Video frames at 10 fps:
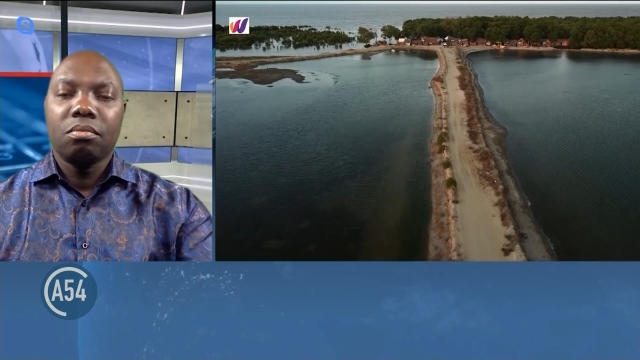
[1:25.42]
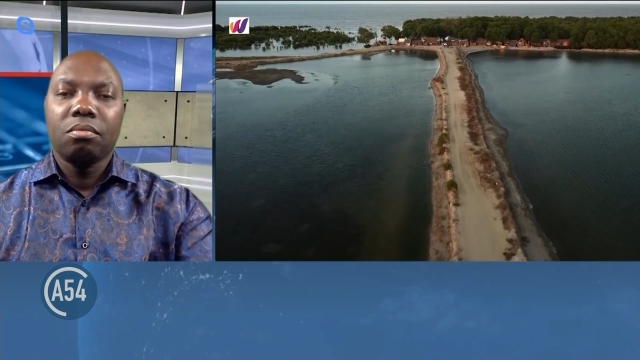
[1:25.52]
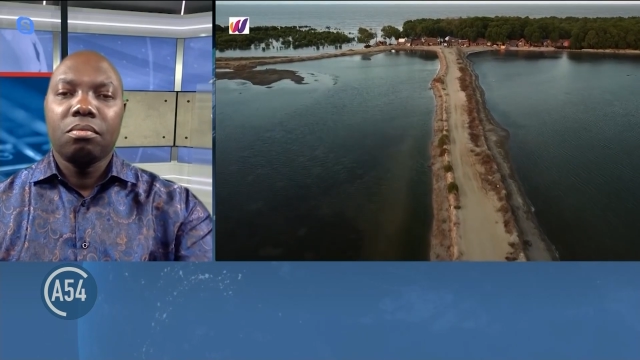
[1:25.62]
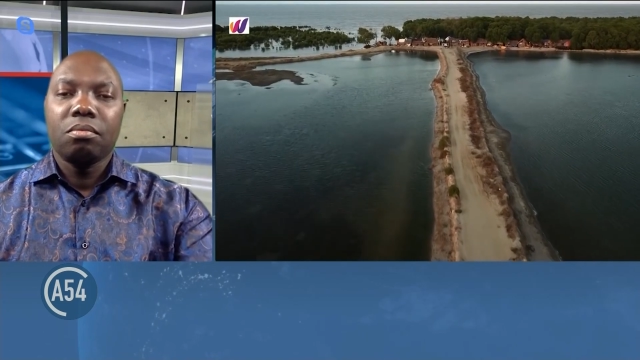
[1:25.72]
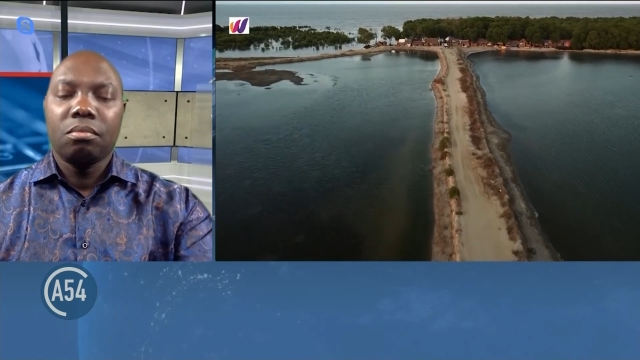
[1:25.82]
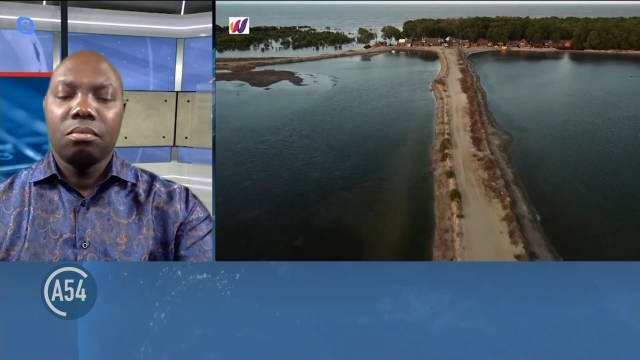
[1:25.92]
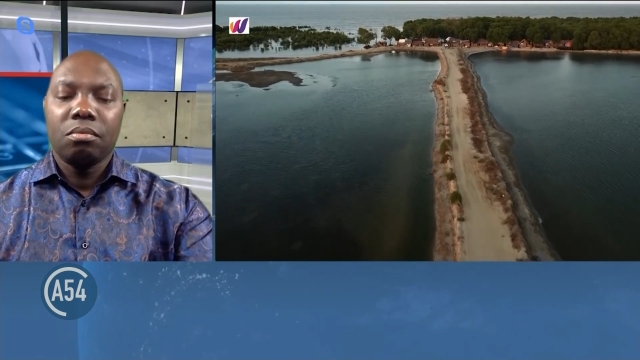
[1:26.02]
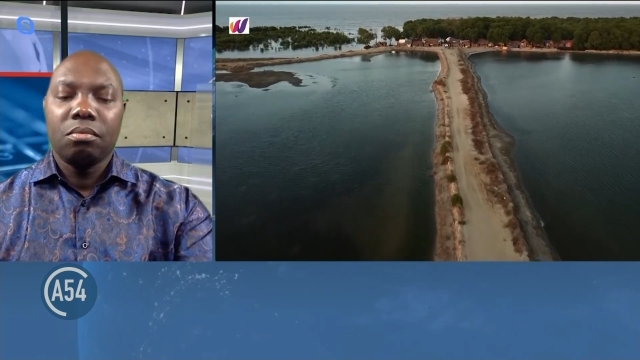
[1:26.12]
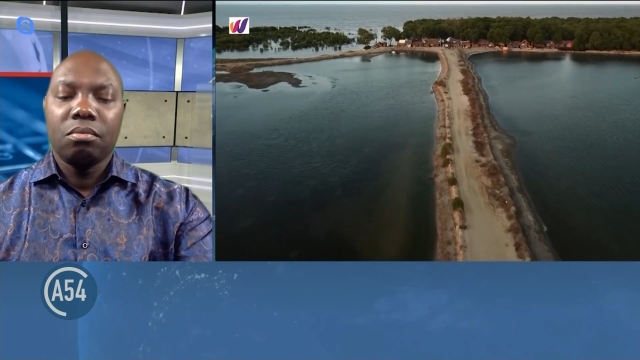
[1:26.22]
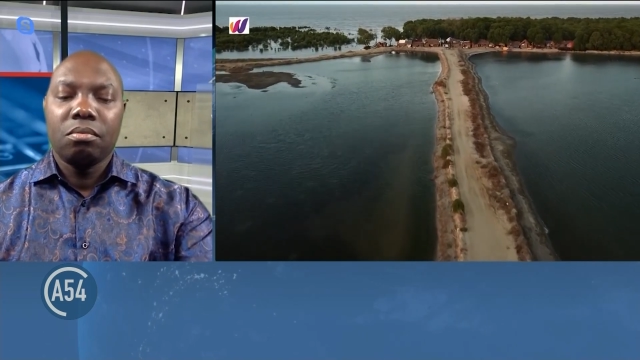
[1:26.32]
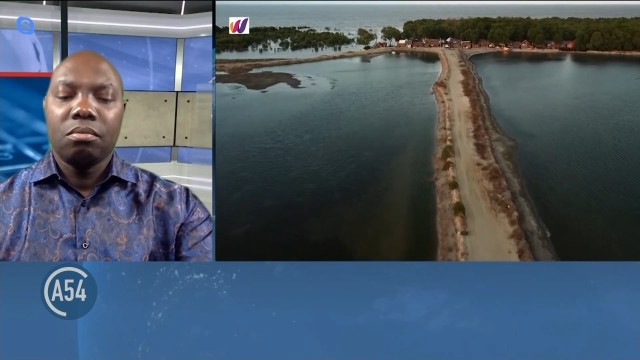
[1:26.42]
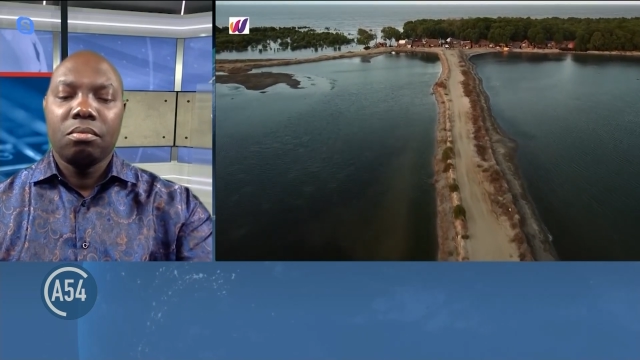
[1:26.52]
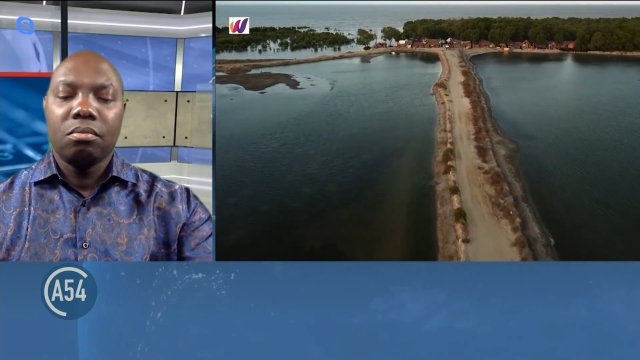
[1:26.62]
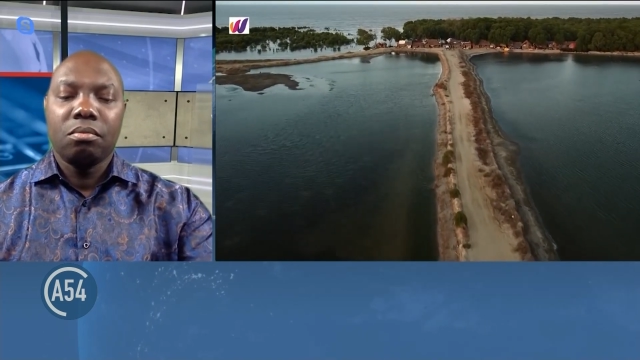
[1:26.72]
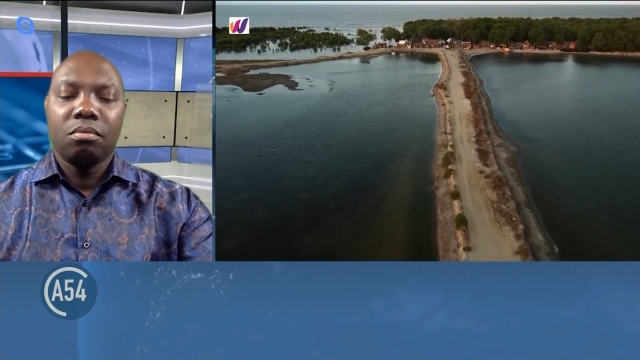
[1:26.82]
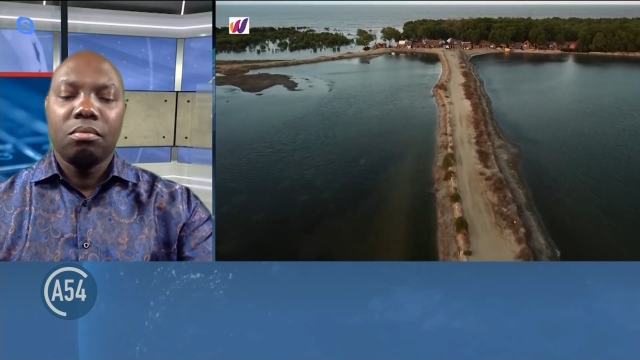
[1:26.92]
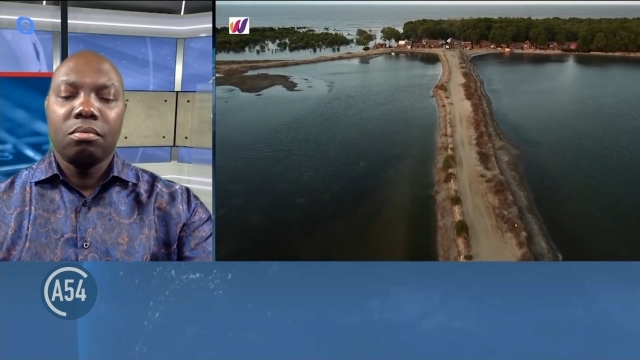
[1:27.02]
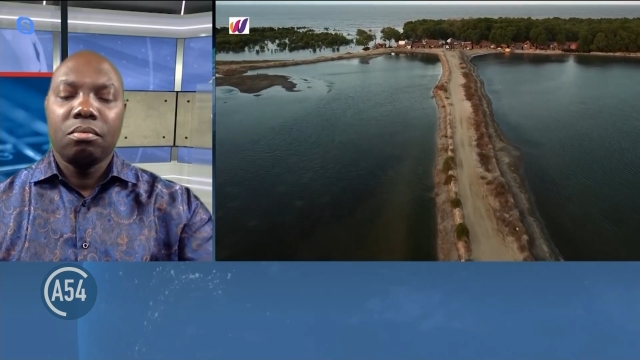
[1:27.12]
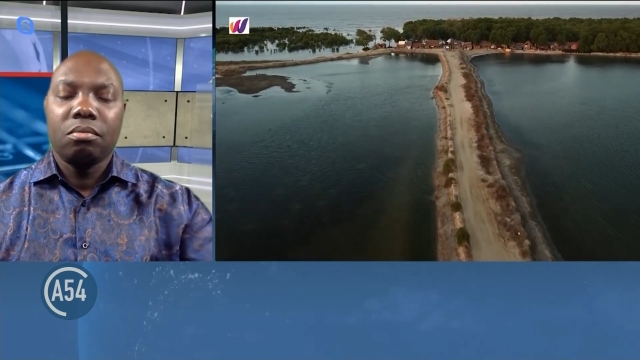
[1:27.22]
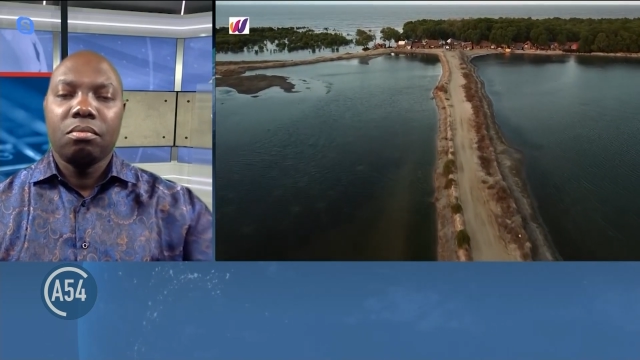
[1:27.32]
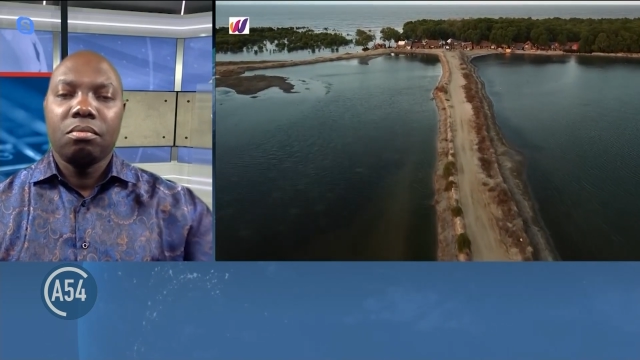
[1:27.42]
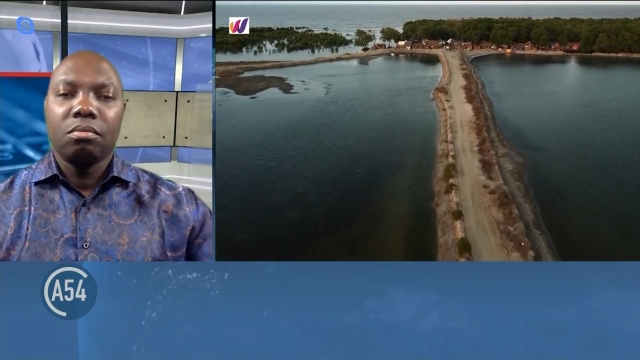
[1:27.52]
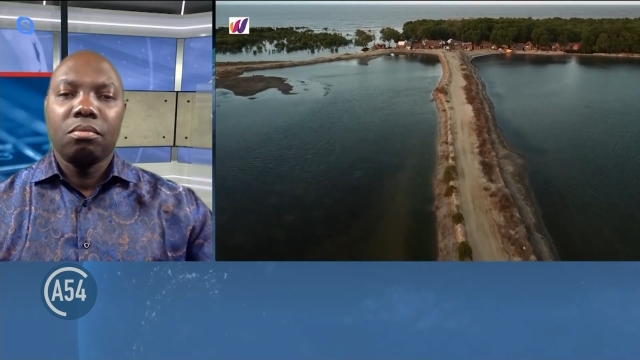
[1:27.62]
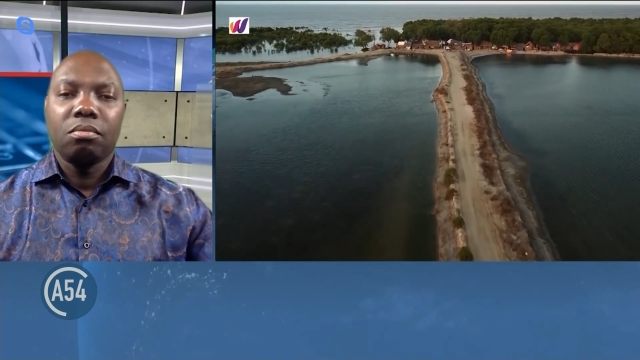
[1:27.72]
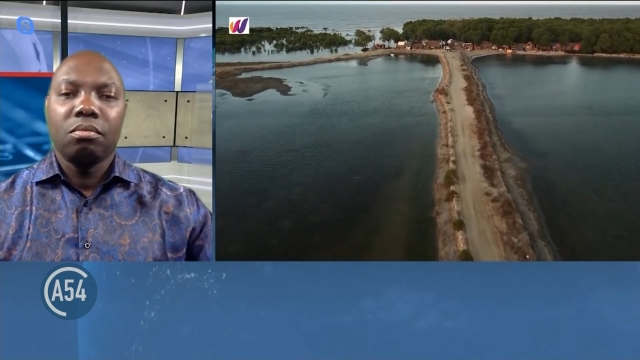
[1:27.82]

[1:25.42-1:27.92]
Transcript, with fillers: Google, um, a lot of big companies